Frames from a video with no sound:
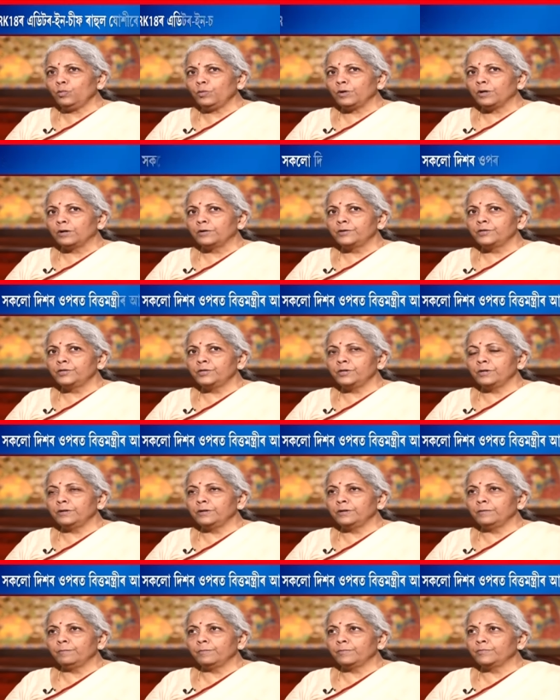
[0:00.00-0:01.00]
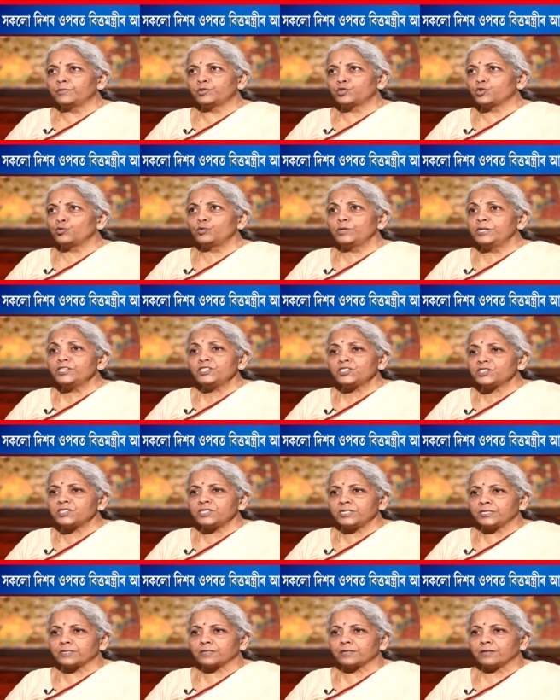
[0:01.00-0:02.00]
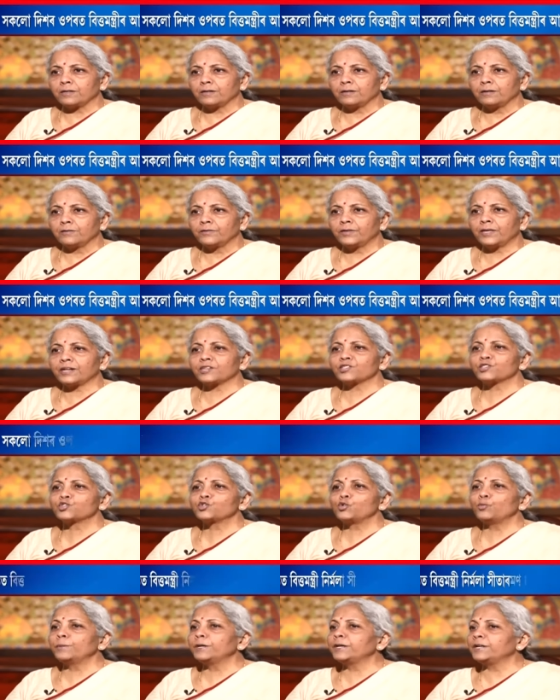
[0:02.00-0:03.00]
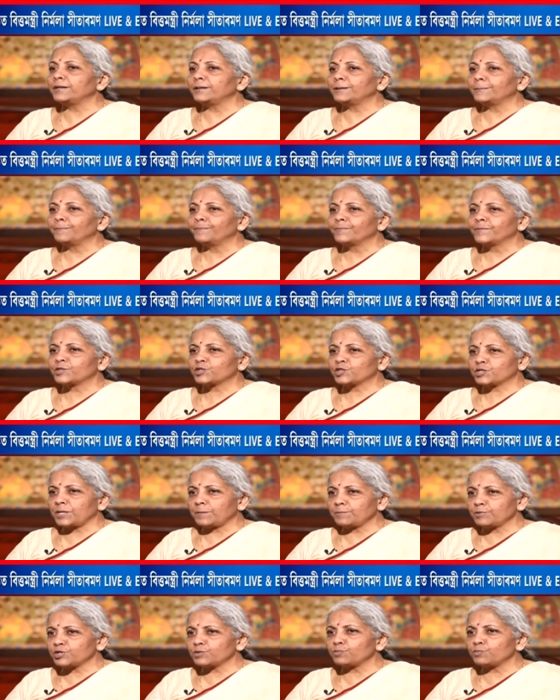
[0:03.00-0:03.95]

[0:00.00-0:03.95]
to list it, there are so many, some small,